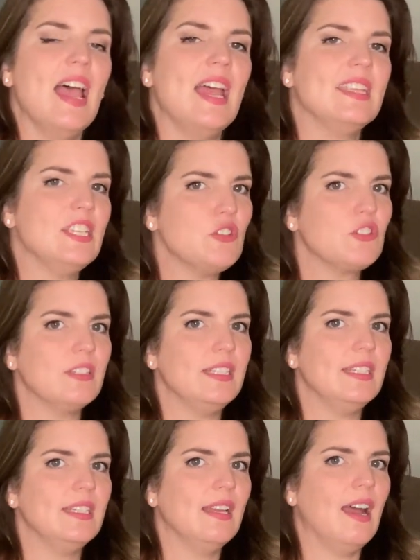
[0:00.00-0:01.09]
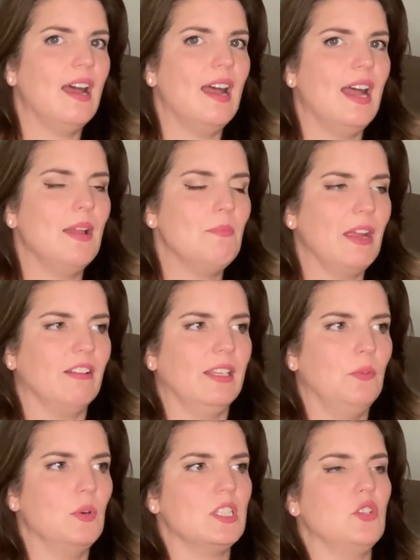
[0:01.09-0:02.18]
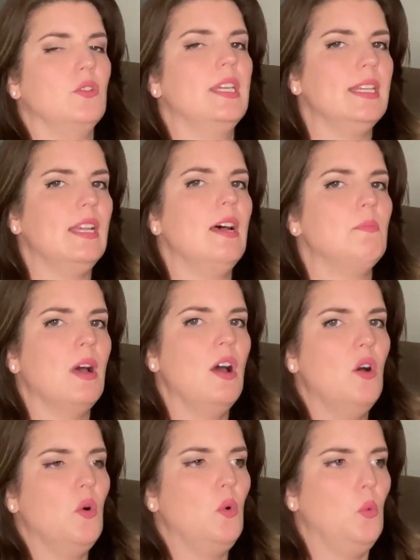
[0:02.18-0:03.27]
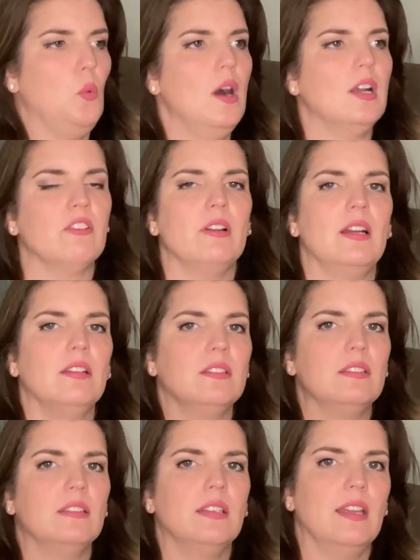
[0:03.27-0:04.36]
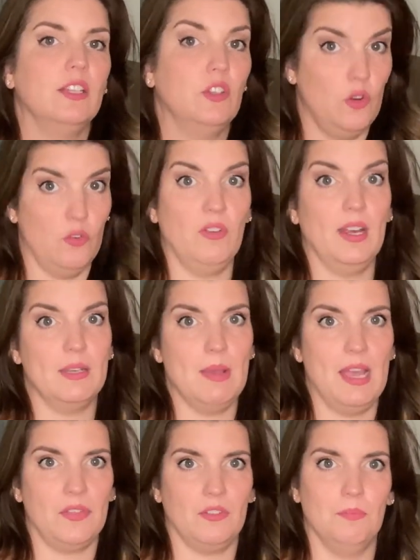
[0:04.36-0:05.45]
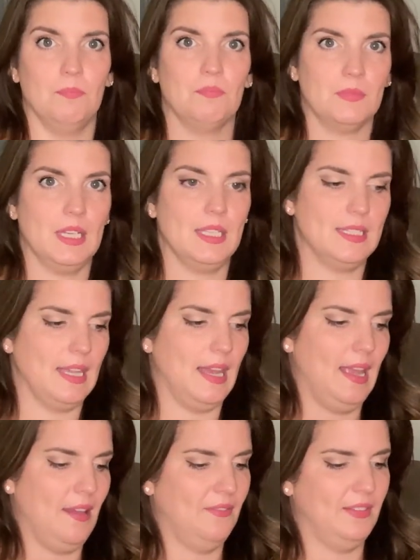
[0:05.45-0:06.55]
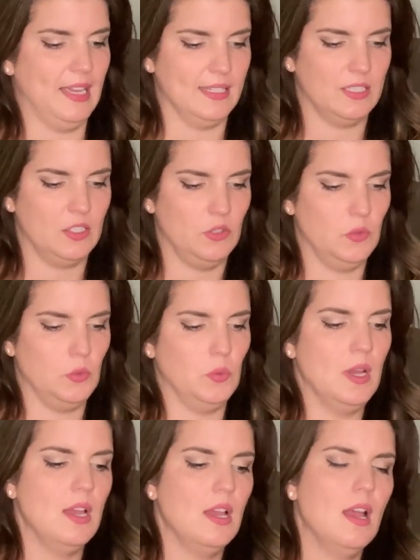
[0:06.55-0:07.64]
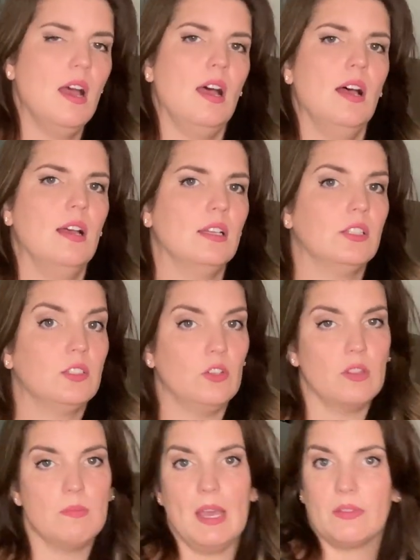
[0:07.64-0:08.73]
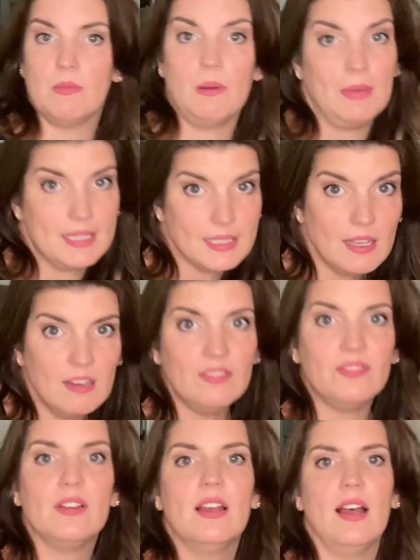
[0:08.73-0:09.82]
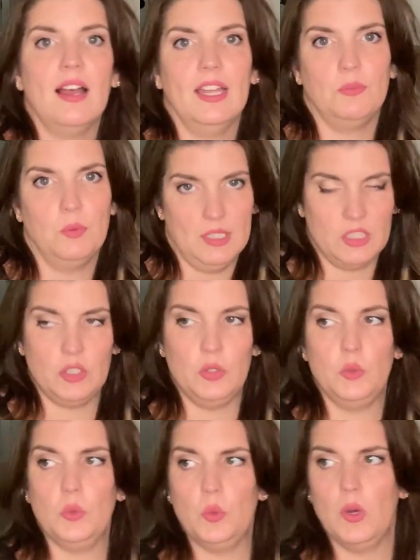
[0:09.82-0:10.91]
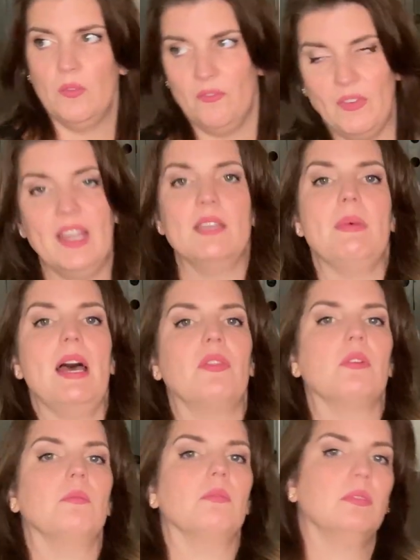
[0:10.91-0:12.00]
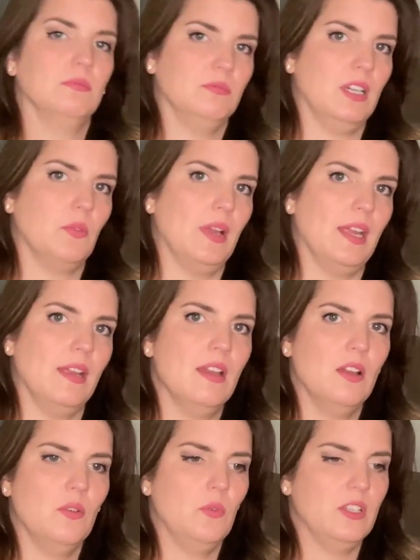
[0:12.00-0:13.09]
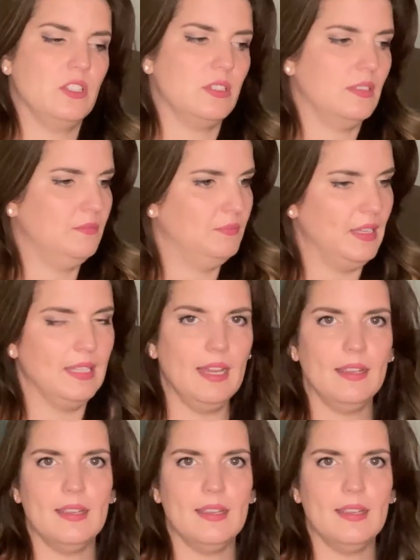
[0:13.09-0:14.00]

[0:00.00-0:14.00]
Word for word: and usually I apparently want to get up, walk around, and go find a bathroom because I have yet to uh, go to the bathroom on myself, I want to find a bathroom right away, which in that